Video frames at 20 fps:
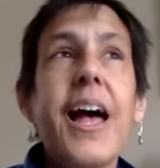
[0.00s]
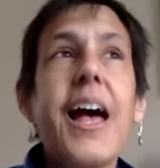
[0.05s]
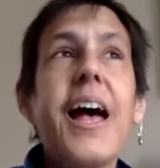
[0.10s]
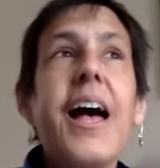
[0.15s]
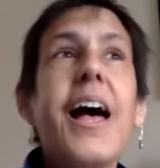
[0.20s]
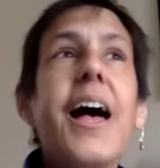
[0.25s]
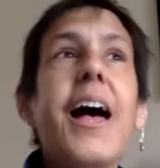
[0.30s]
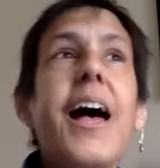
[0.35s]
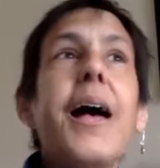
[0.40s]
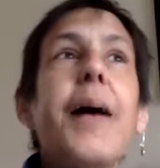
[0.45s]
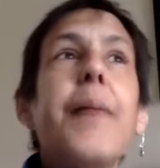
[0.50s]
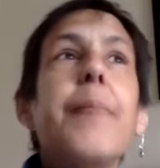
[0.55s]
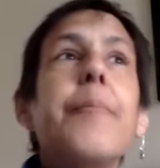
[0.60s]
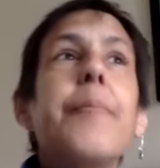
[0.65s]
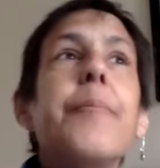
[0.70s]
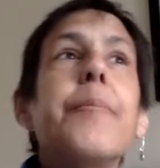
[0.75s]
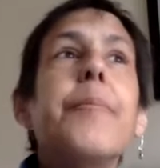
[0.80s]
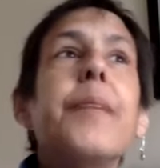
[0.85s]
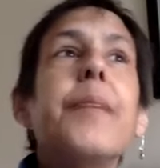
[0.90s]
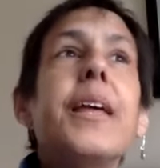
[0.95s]

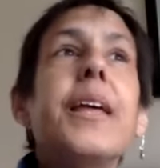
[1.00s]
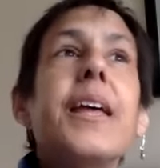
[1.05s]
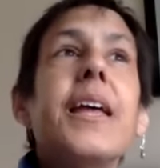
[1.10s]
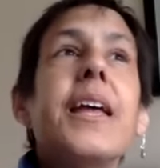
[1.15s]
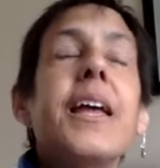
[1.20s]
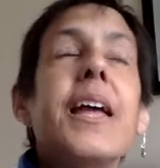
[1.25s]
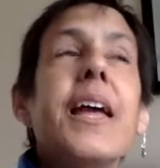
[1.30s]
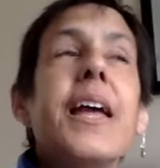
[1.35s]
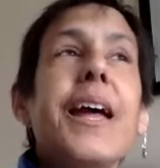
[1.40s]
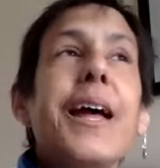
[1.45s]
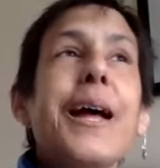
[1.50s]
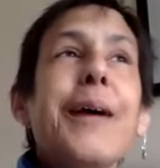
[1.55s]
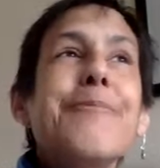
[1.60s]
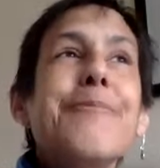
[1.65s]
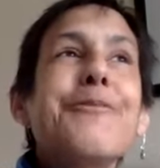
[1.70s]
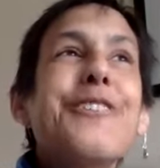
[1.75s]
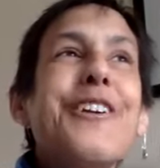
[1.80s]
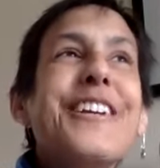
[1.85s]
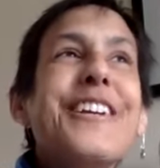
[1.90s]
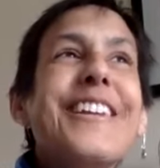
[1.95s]
I'm
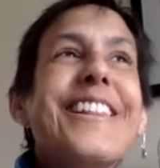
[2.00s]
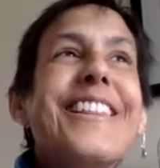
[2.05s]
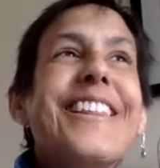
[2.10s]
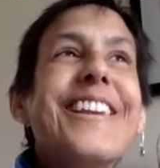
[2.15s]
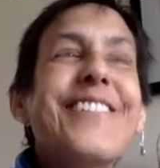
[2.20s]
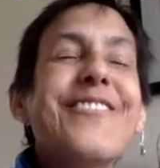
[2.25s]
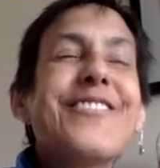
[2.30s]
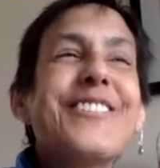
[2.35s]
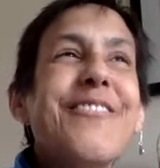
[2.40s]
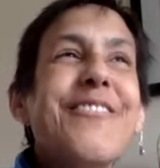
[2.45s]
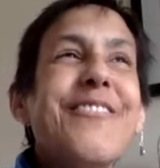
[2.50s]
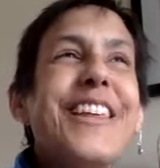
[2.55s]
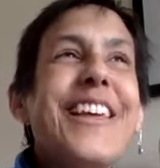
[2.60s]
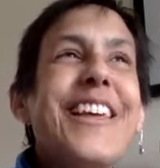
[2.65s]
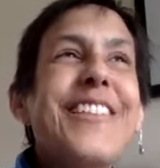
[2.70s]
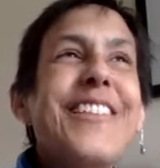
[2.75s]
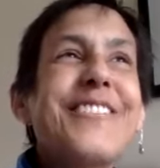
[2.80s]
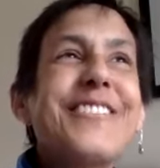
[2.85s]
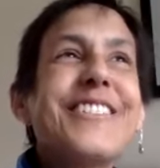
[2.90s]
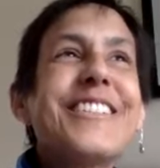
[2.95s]
trying to think of some of the
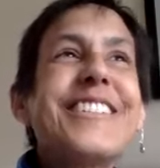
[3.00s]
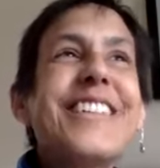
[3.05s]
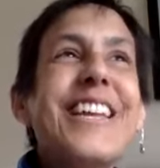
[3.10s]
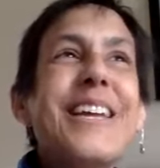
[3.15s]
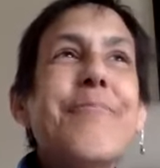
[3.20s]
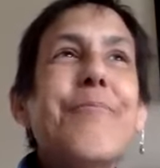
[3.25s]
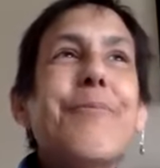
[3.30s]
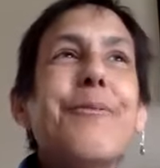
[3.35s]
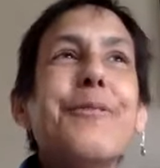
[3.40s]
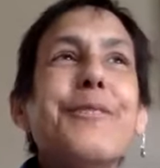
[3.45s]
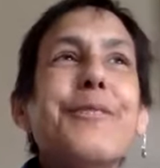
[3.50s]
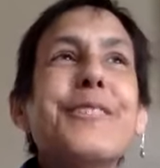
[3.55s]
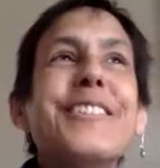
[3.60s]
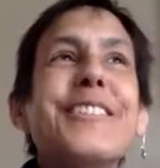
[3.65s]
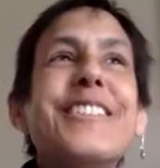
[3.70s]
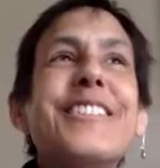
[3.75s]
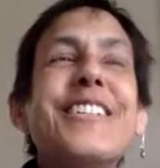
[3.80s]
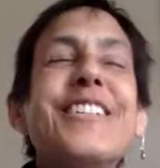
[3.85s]
other examples,